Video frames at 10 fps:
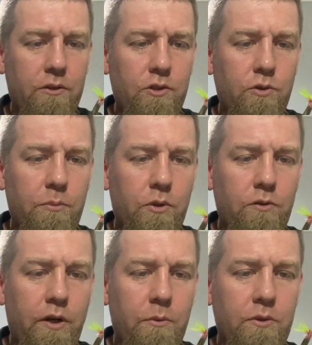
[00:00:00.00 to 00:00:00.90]
I'll just trim
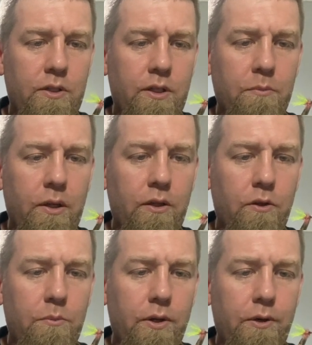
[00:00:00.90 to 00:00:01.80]
those fibers out, make it
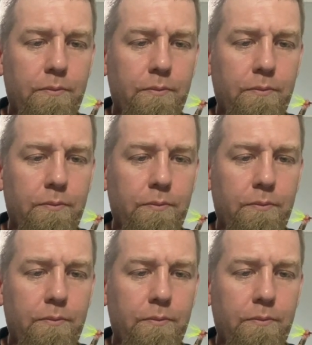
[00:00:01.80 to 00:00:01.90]
look better.